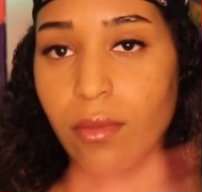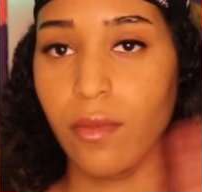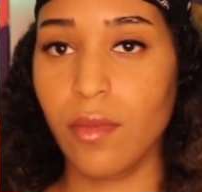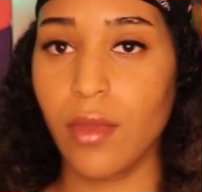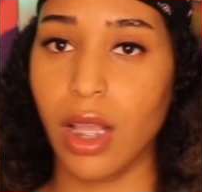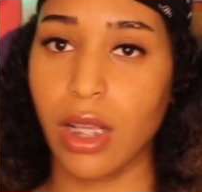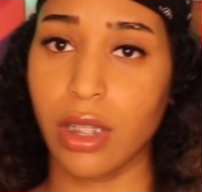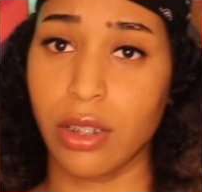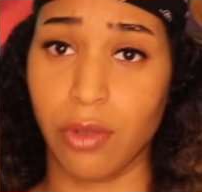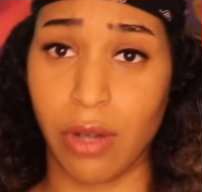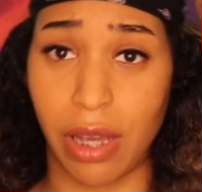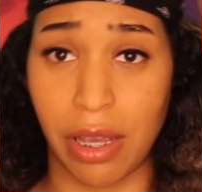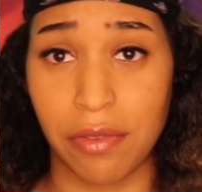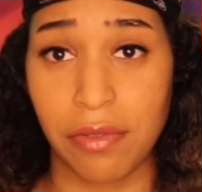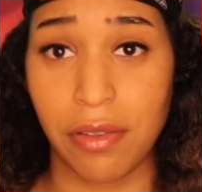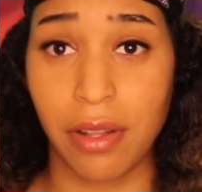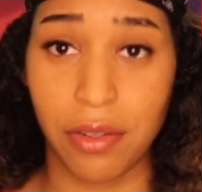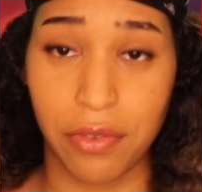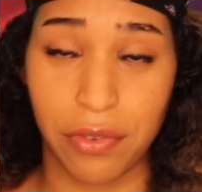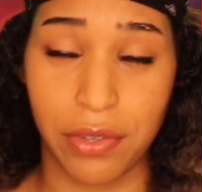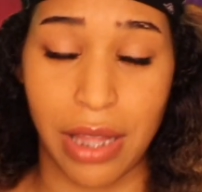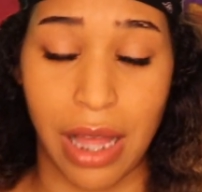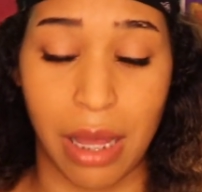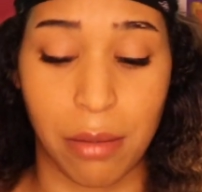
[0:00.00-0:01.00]
So I
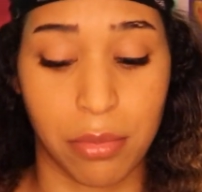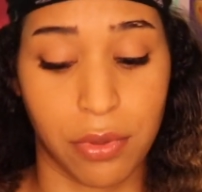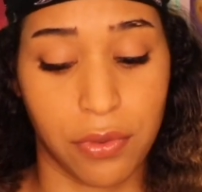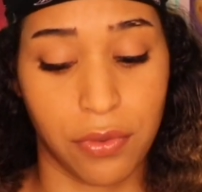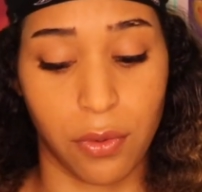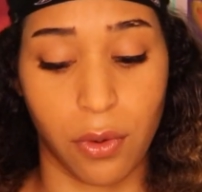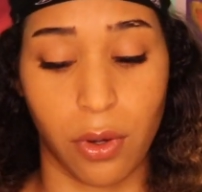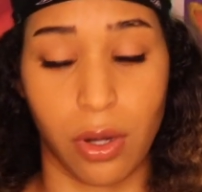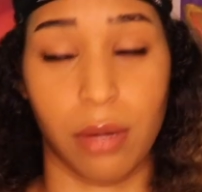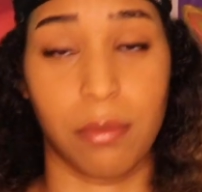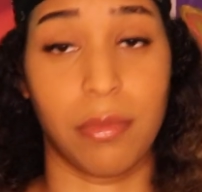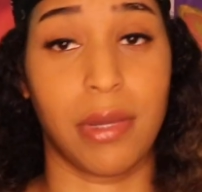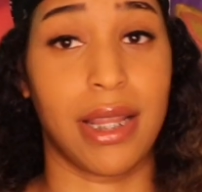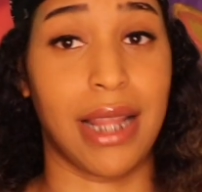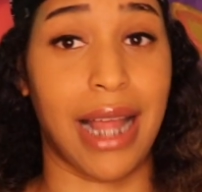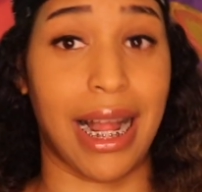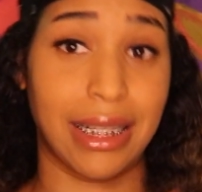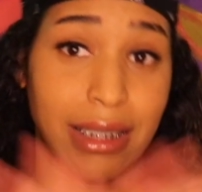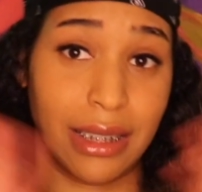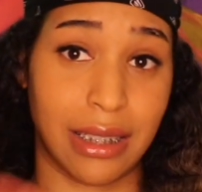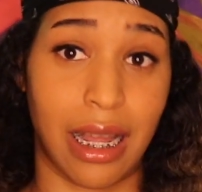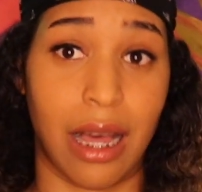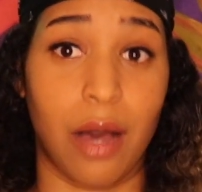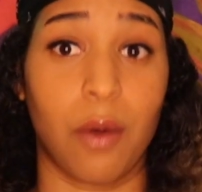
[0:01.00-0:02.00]
fell for that before, but
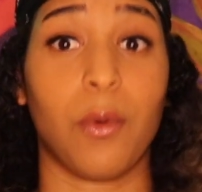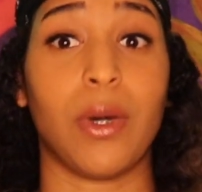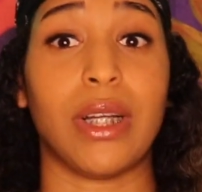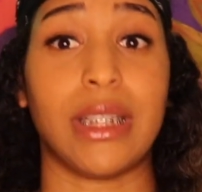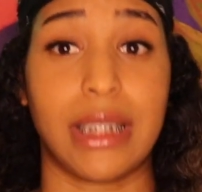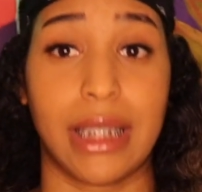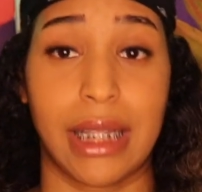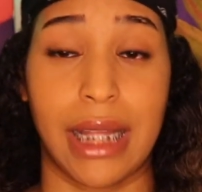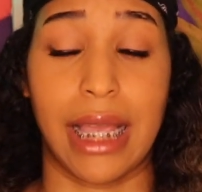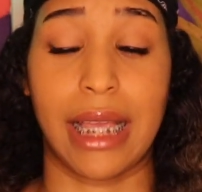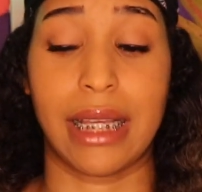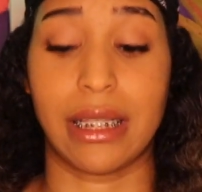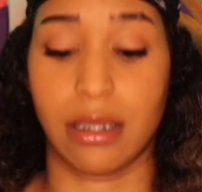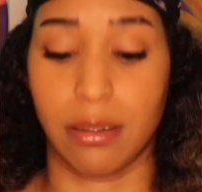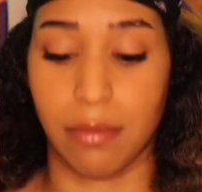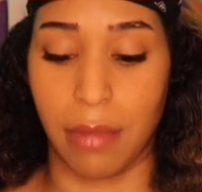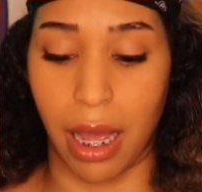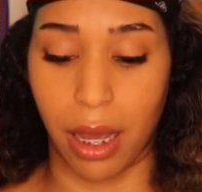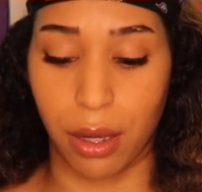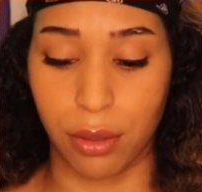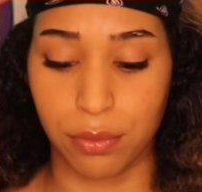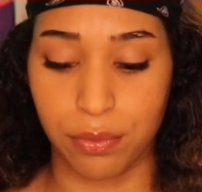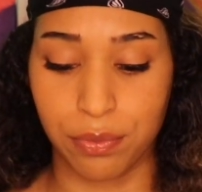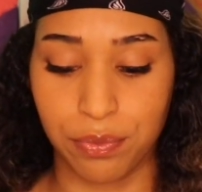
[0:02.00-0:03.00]
that's not what today is
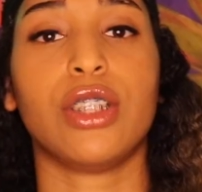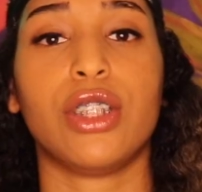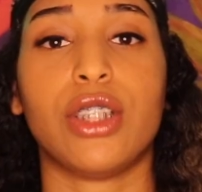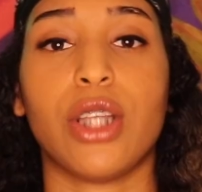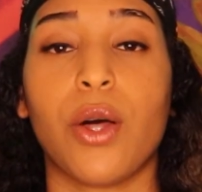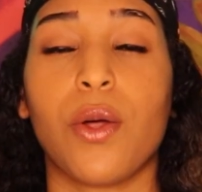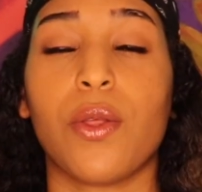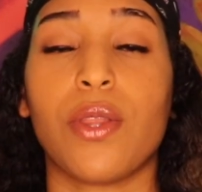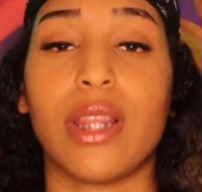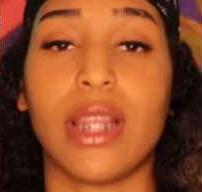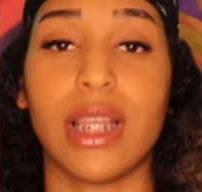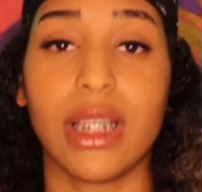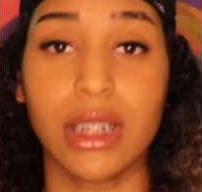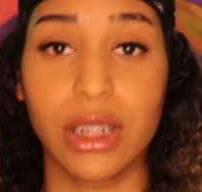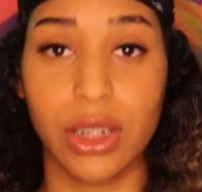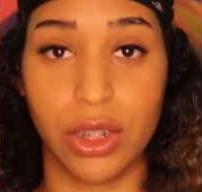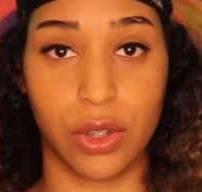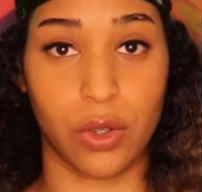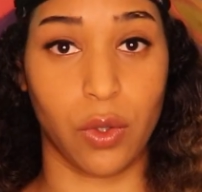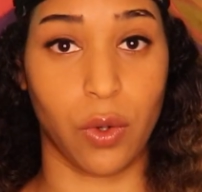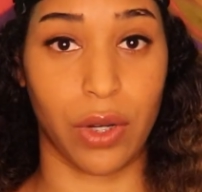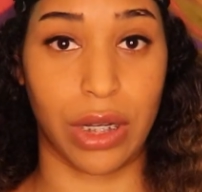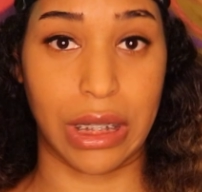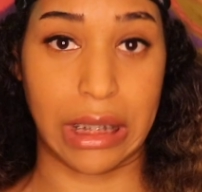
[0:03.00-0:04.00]
about. So this
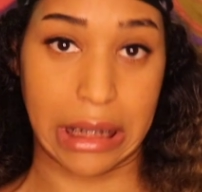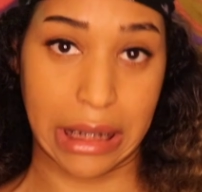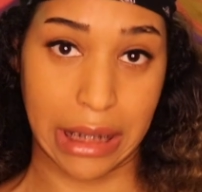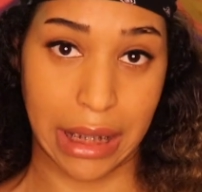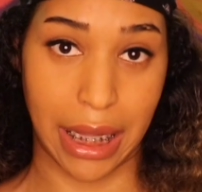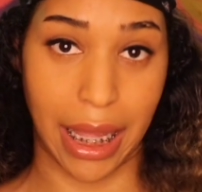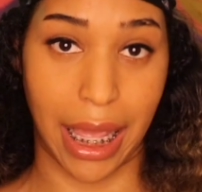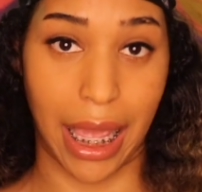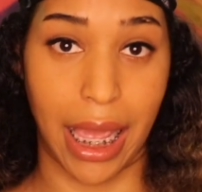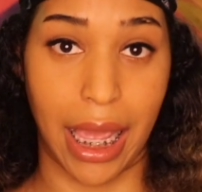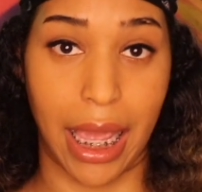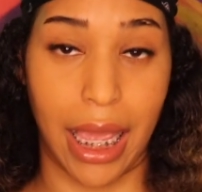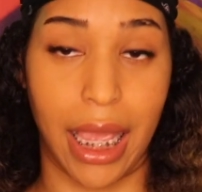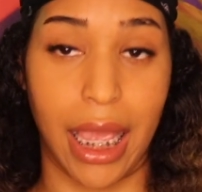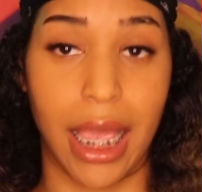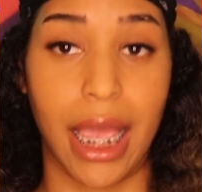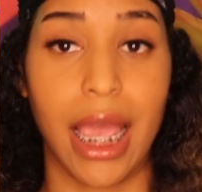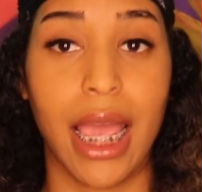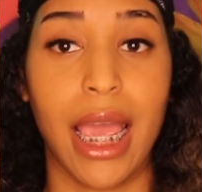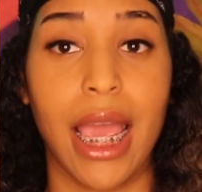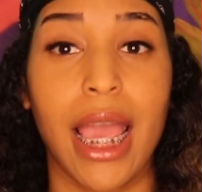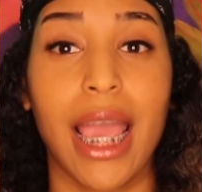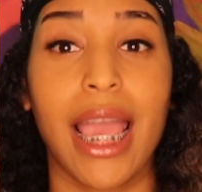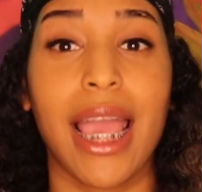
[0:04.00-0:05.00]
story today
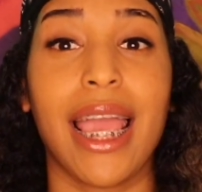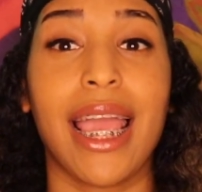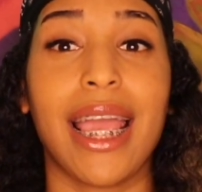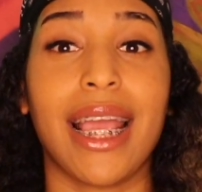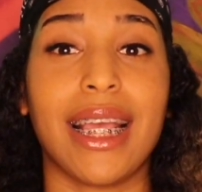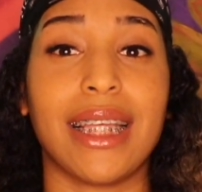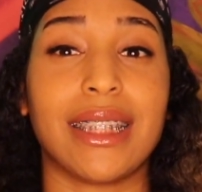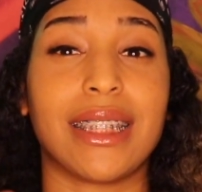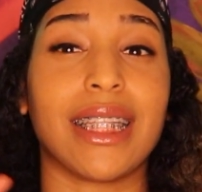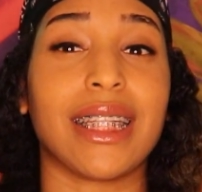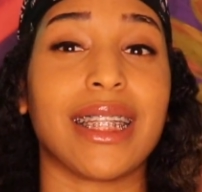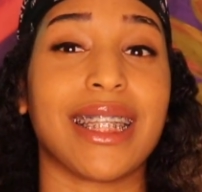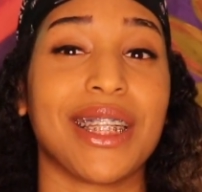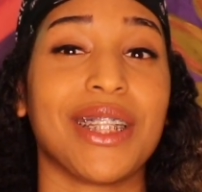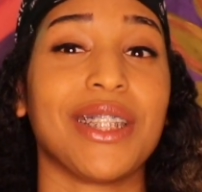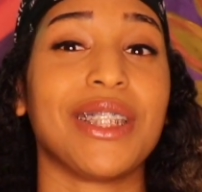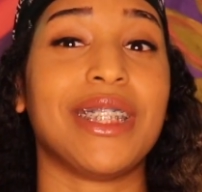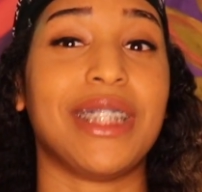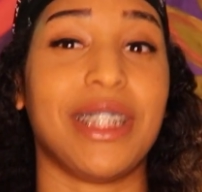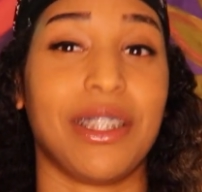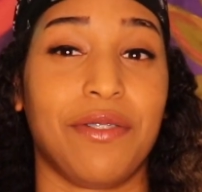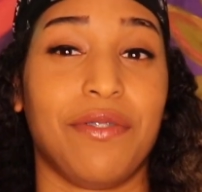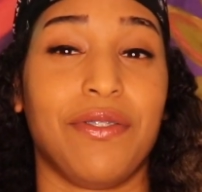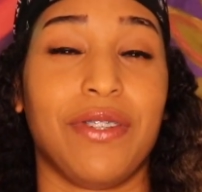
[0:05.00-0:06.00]
is a little
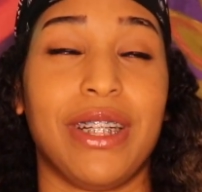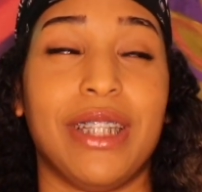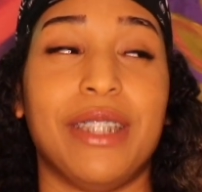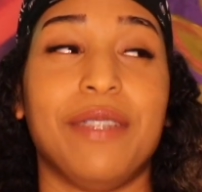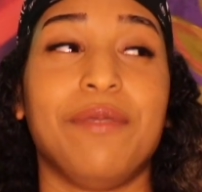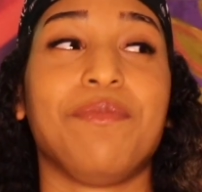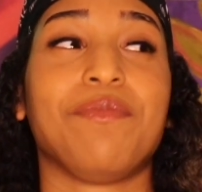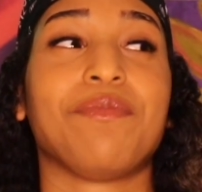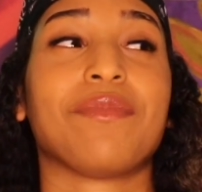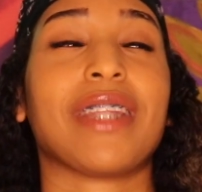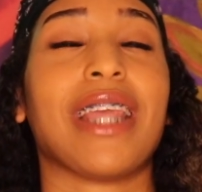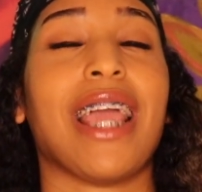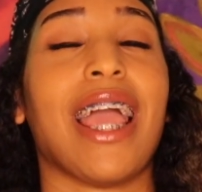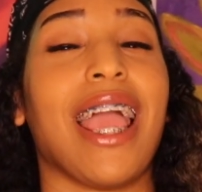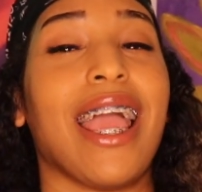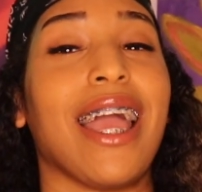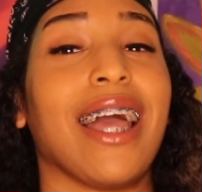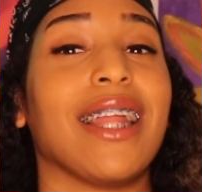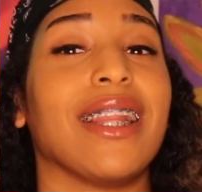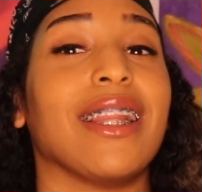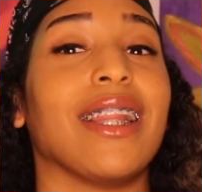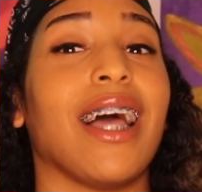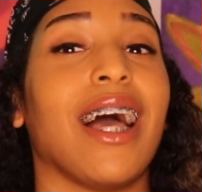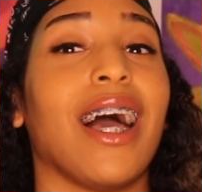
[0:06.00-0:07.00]
different,
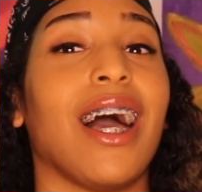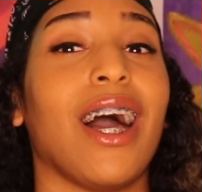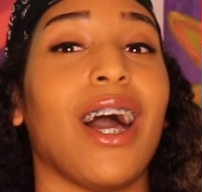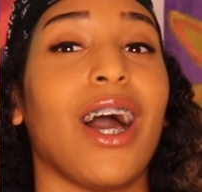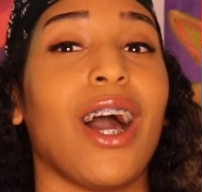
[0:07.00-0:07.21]
and